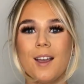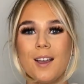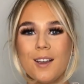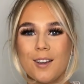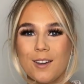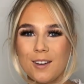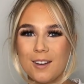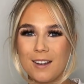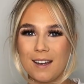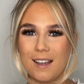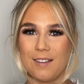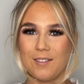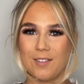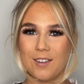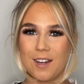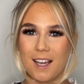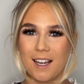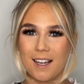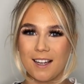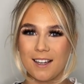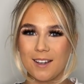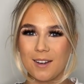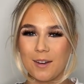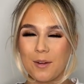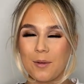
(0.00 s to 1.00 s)
Good
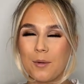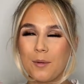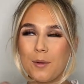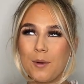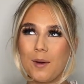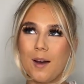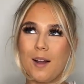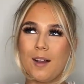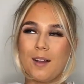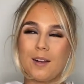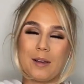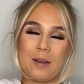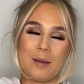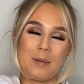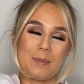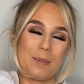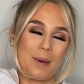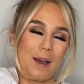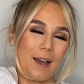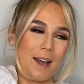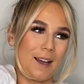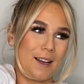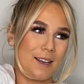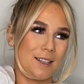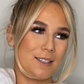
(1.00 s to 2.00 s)
evening, welcome
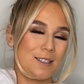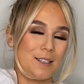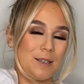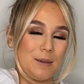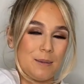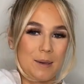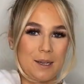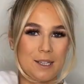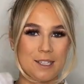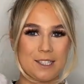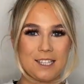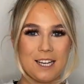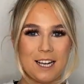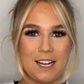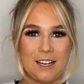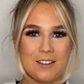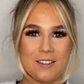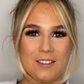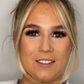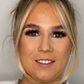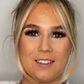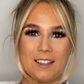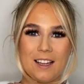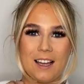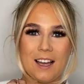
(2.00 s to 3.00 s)
back to my
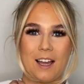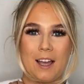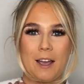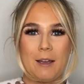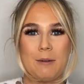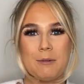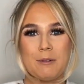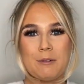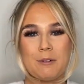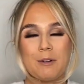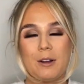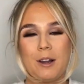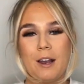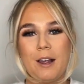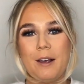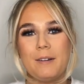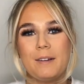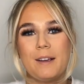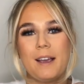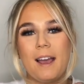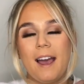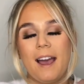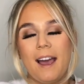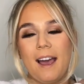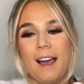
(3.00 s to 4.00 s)
channel. I hope you're all
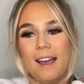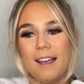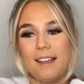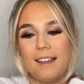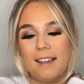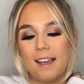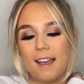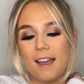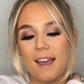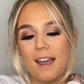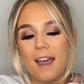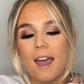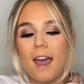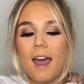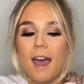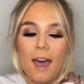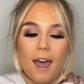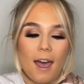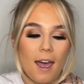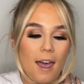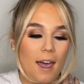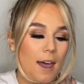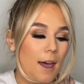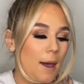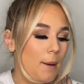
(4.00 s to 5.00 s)
okay.
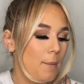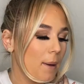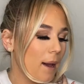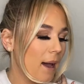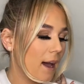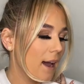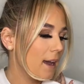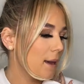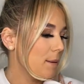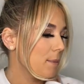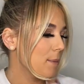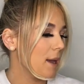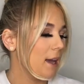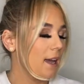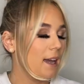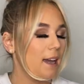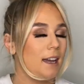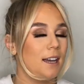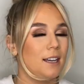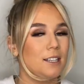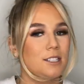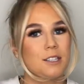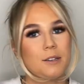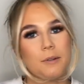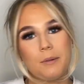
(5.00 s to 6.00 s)
I am
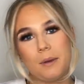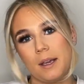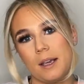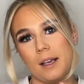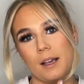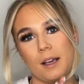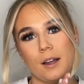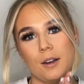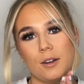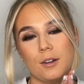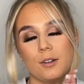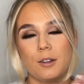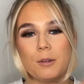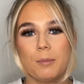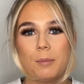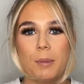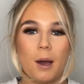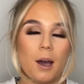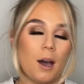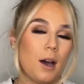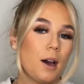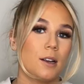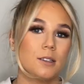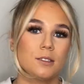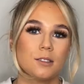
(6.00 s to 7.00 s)
here doing another
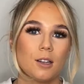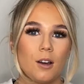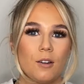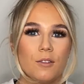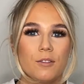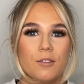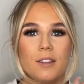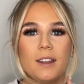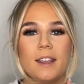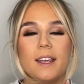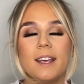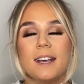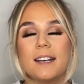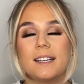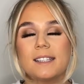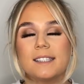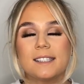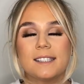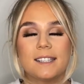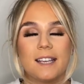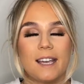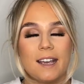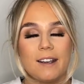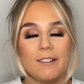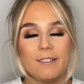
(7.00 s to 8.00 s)
part of the
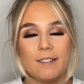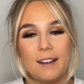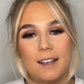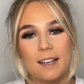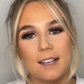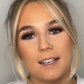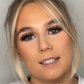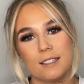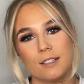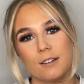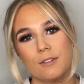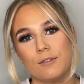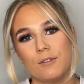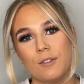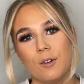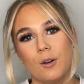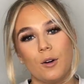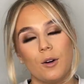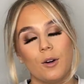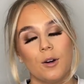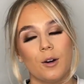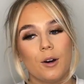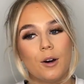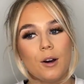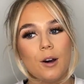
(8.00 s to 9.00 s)
series
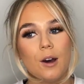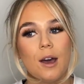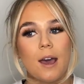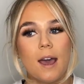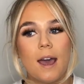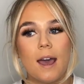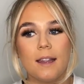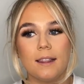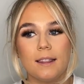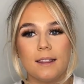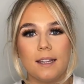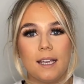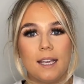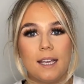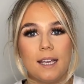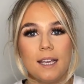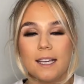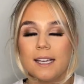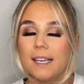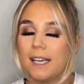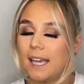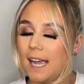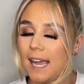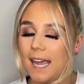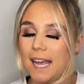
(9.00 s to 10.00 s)
for the
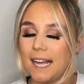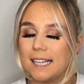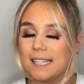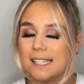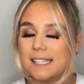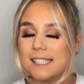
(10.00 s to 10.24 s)
kit.